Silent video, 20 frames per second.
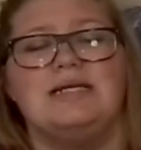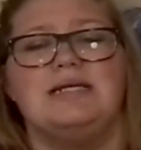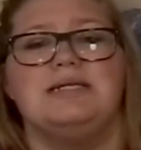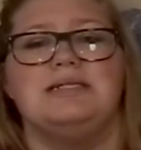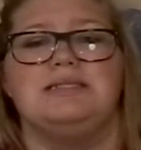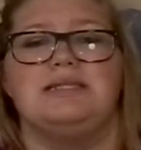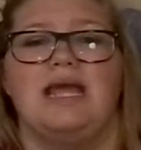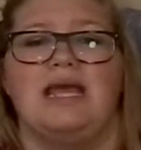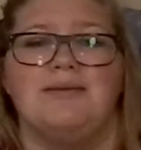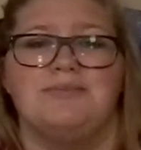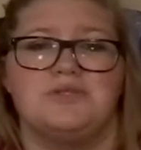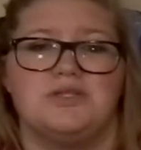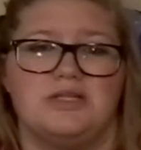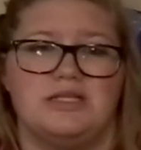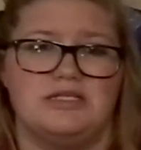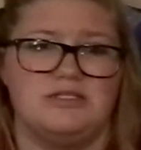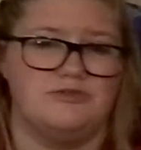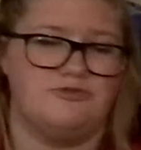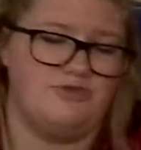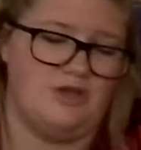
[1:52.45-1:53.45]
Damsel
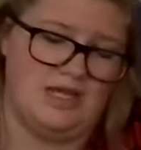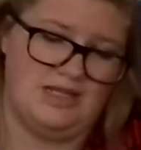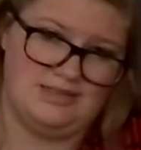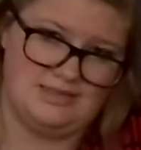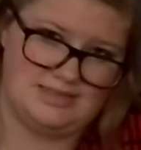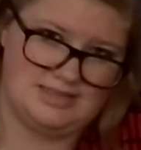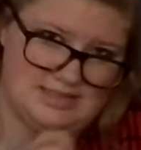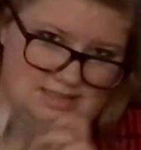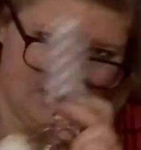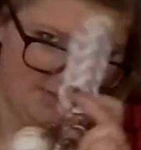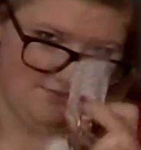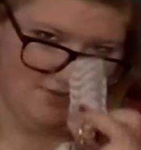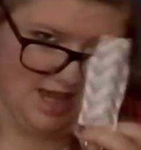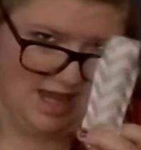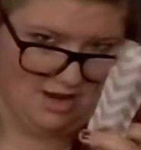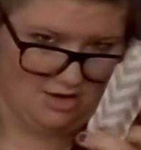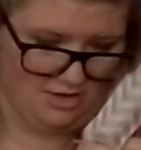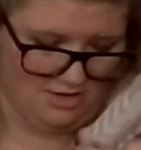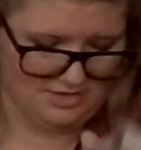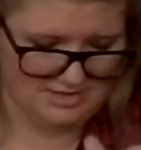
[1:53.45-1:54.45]
in Defense, they've
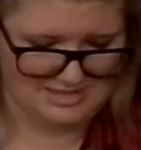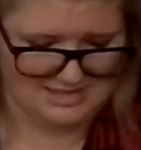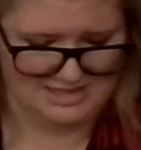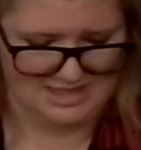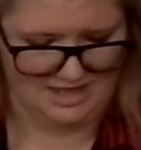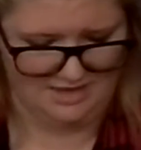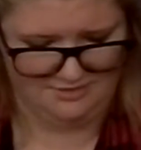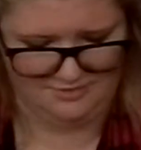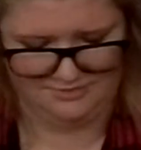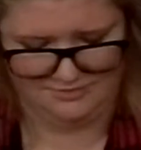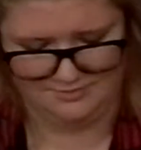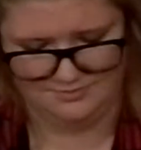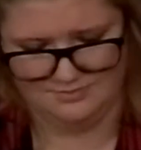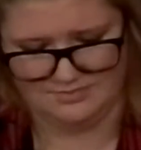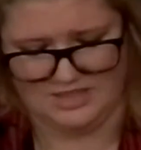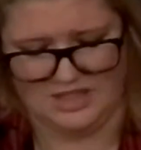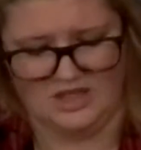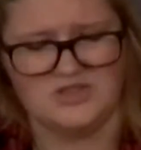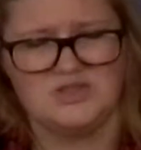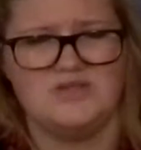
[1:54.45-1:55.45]
got all the stuff.
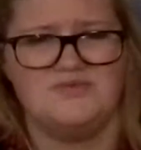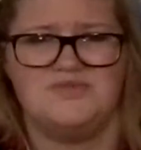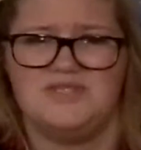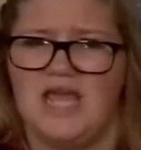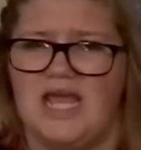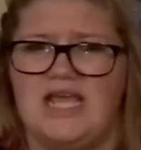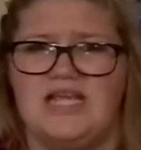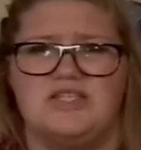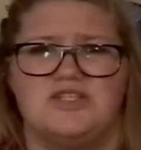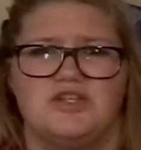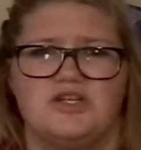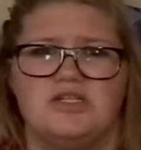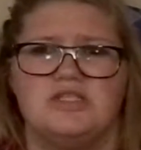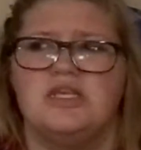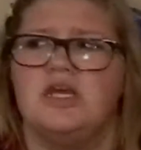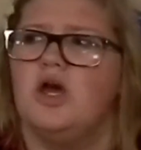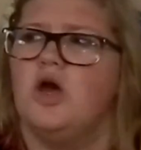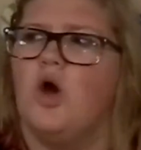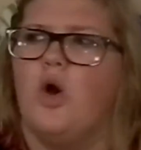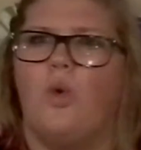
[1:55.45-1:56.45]
They also have tasers,
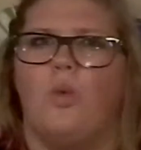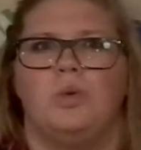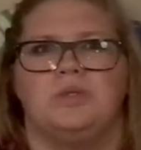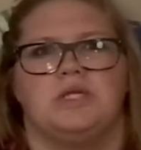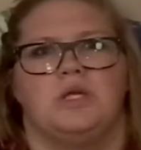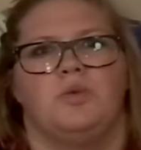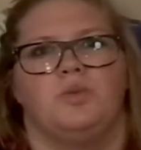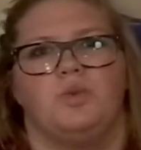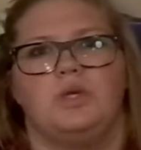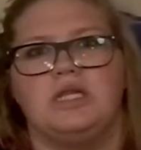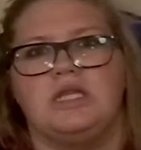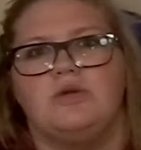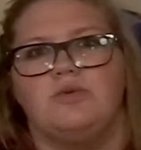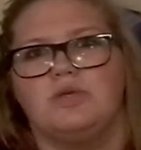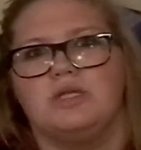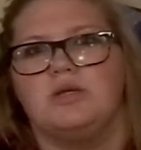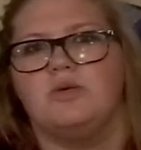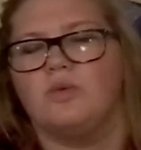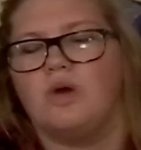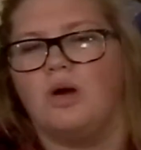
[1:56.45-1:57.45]
which I really,
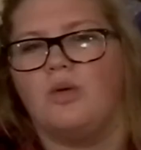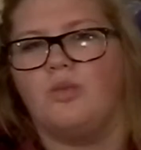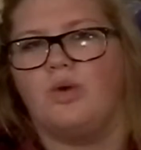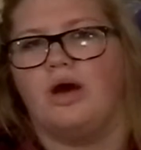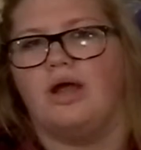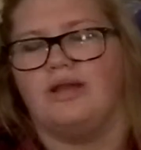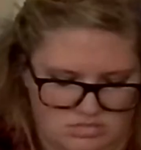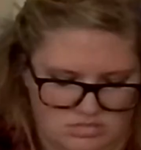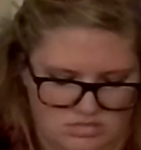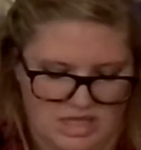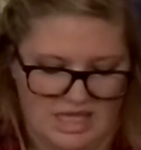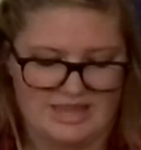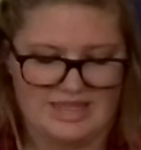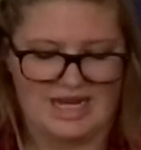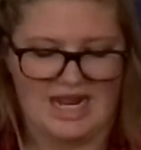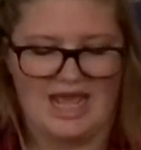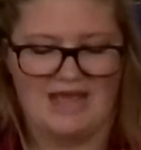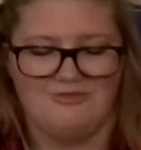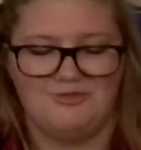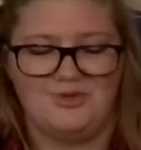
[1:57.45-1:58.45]
really want one. And then
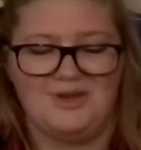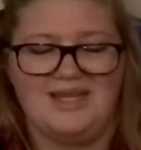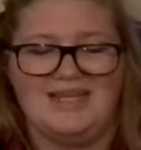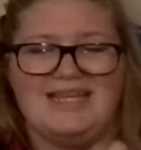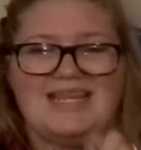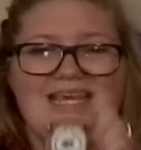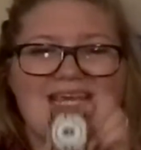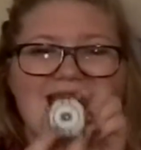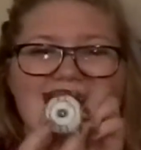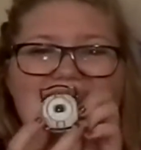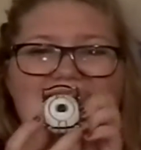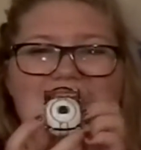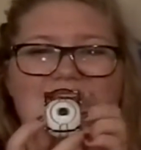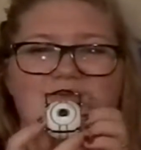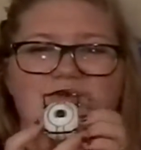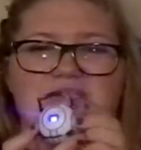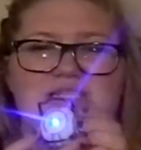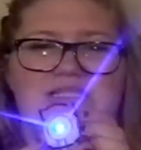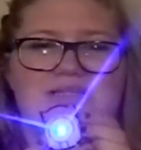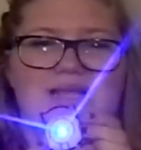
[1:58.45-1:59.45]
I have Wheatley,
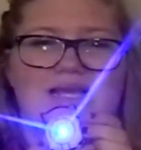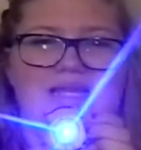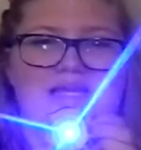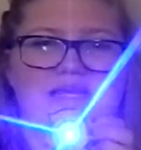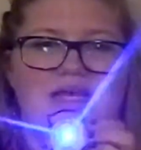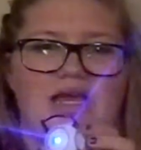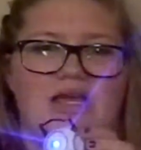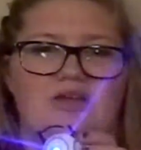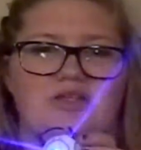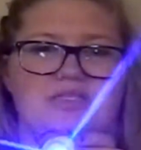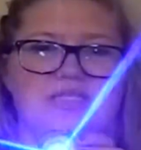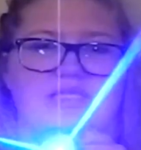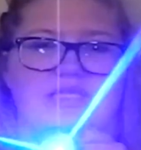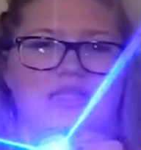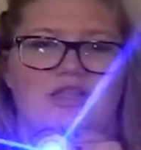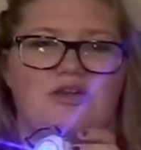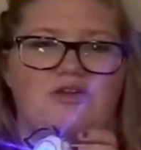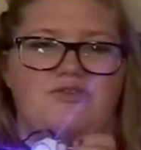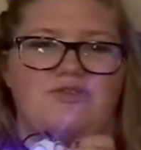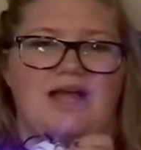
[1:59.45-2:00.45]
which is like, I use as a
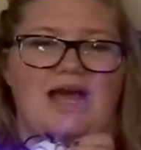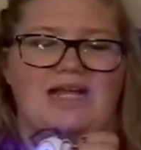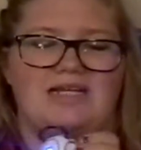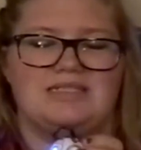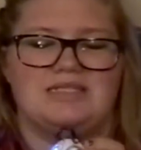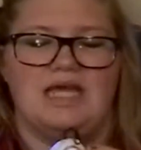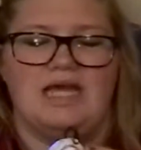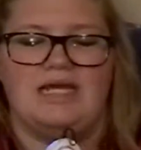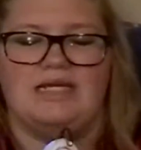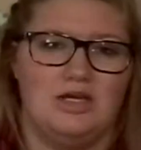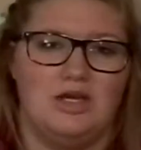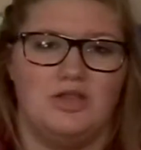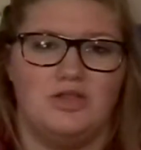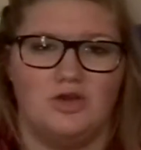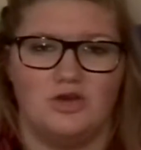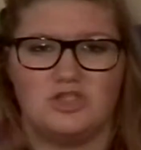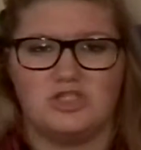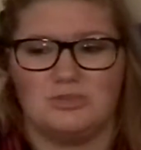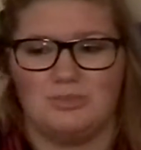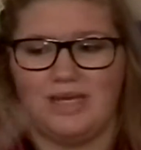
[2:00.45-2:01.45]
little flashlight.
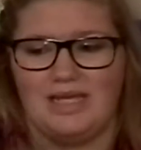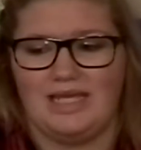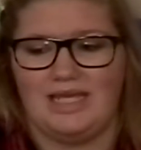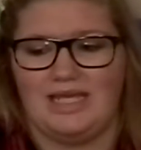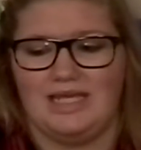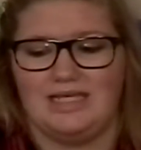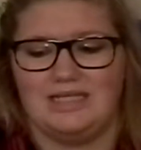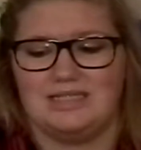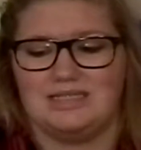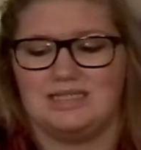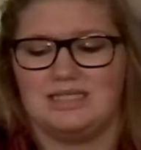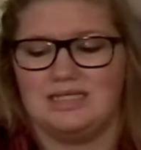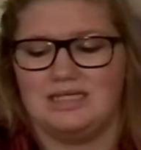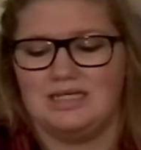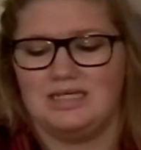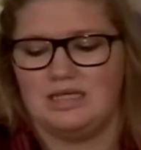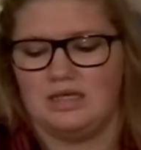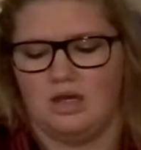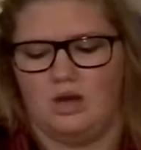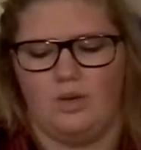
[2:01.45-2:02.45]
Those are my keys.
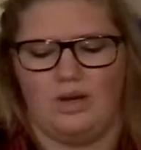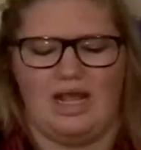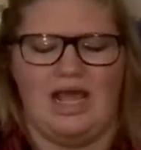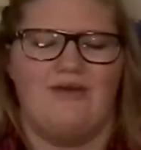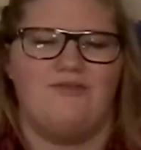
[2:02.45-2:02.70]
Oh, and I have